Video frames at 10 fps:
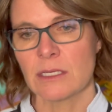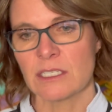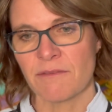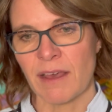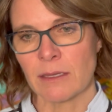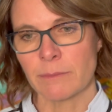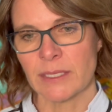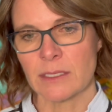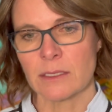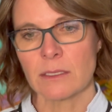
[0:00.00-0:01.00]

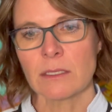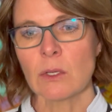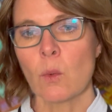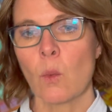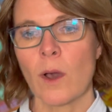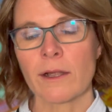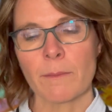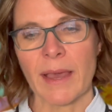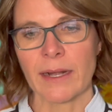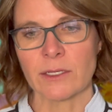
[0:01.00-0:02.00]
development, water
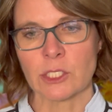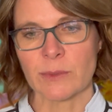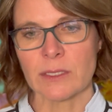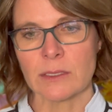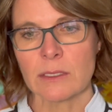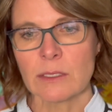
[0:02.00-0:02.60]
management,